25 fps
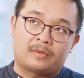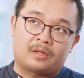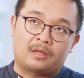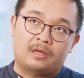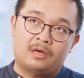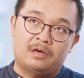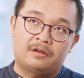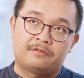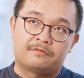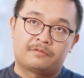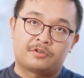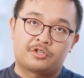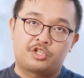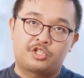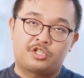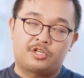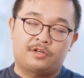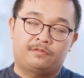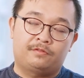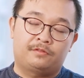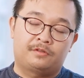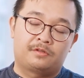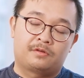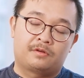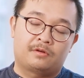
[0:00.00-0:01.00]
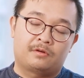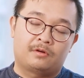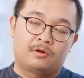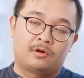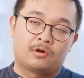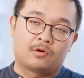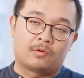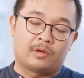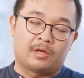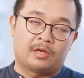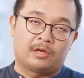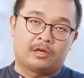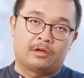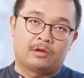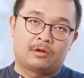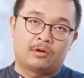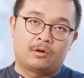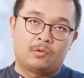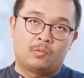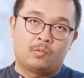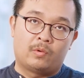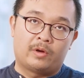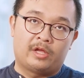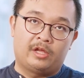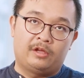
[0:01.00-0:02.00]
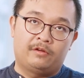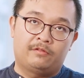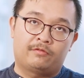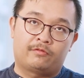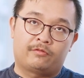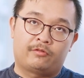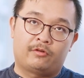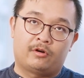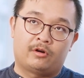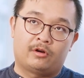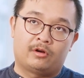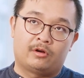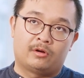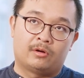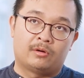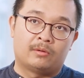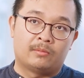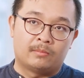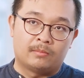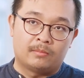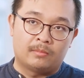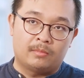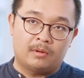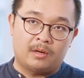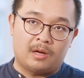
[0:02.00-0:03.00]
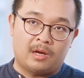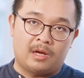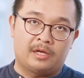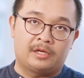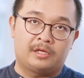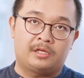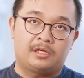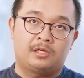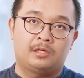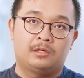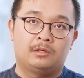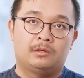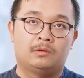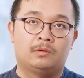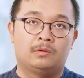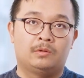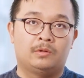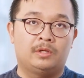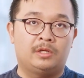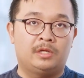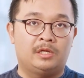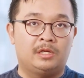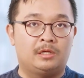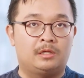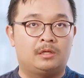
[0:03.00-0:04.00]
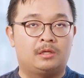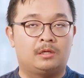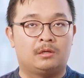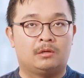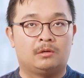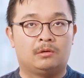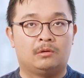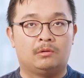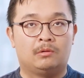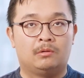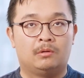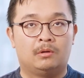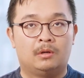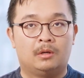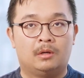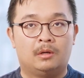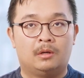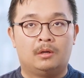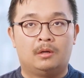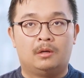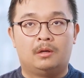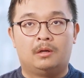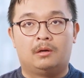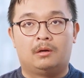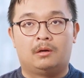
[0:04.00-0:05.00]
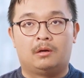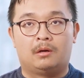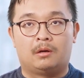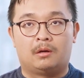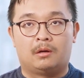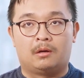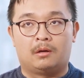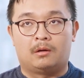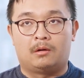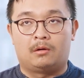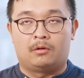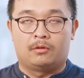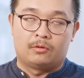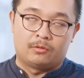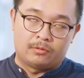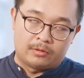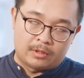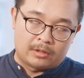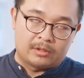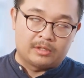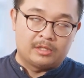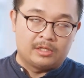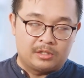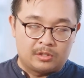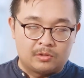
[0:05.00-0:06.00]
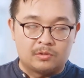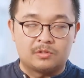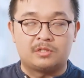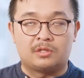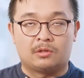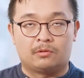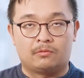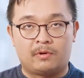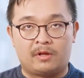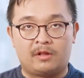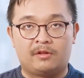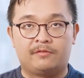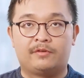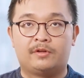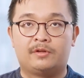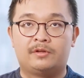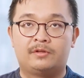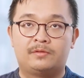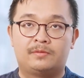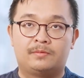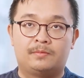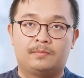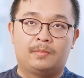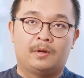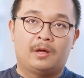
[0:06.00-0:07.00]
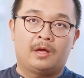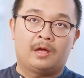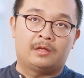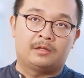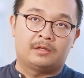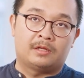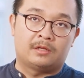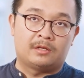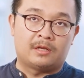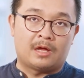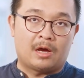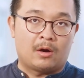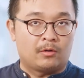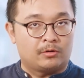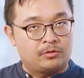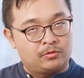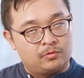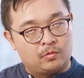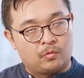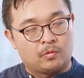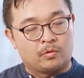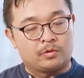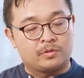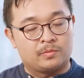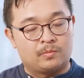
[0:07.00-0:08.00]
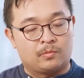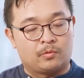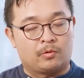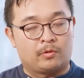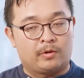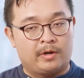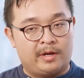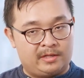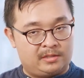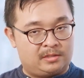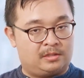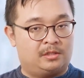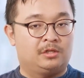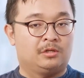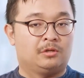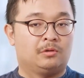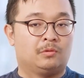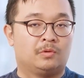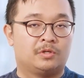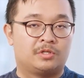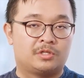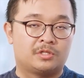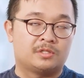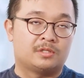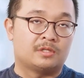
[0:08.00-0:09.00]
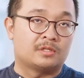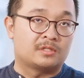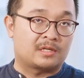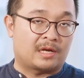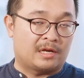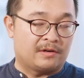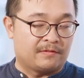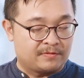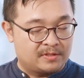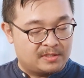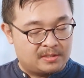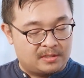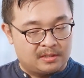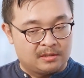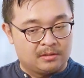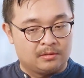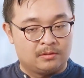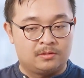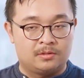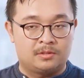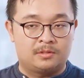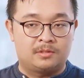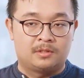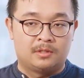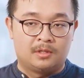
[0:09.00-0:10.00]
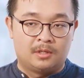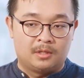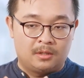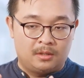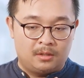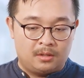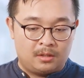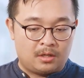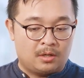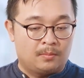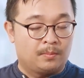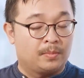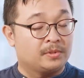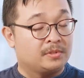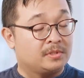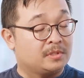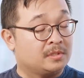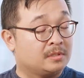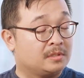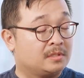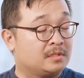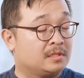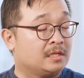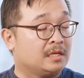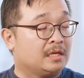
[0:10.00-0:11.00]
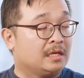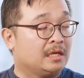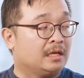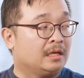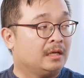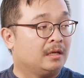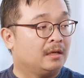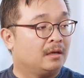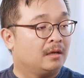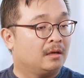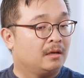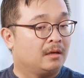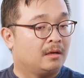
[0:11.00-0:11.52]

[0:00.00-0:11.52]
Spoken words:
kind of a shift going away from IQ, EQ, although now EQ is still relevant, and then now towards more SQ, which is this kind of skills, competency